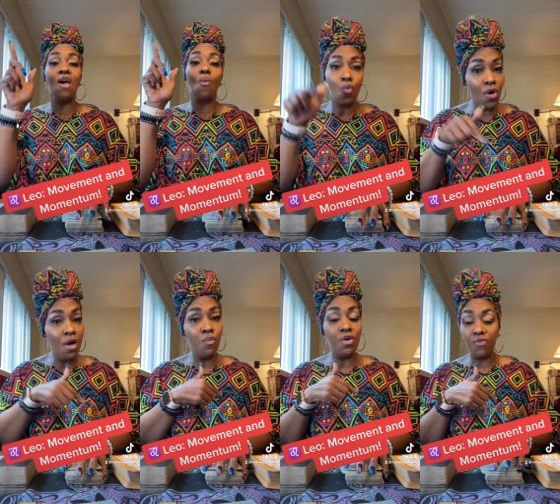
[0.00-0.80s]

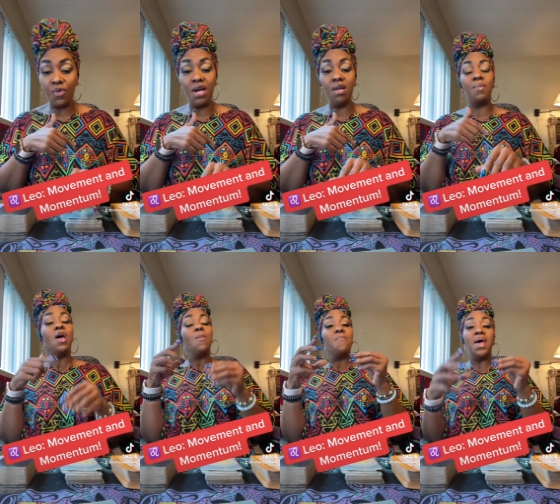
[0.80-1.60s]
Run with freedom.
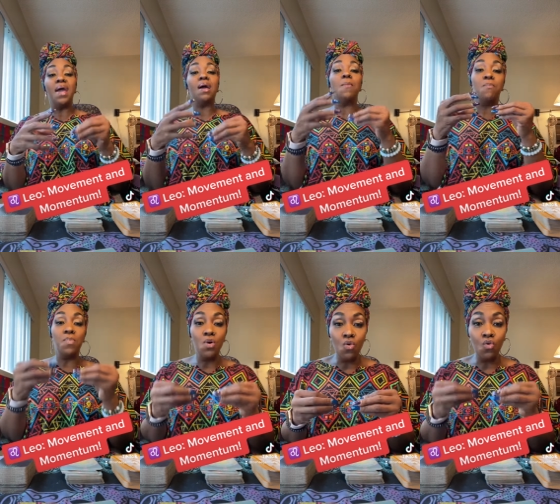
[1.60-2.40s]
Make
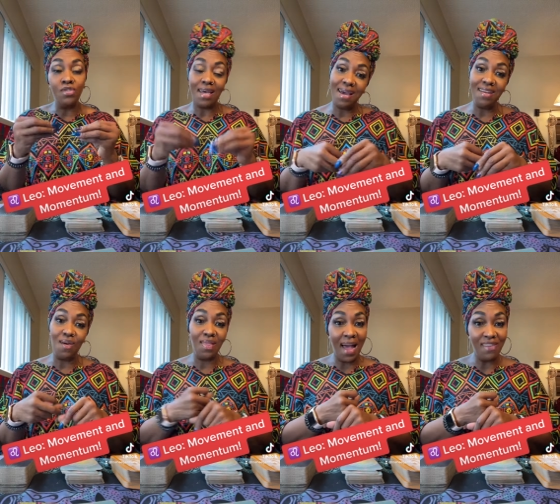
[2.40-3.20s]
moves in
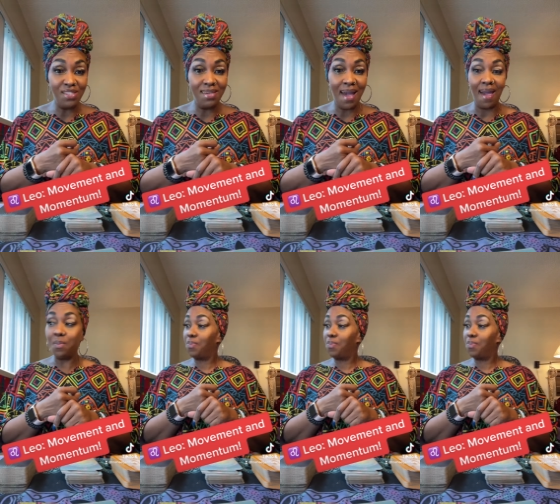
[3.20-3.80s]
your life today.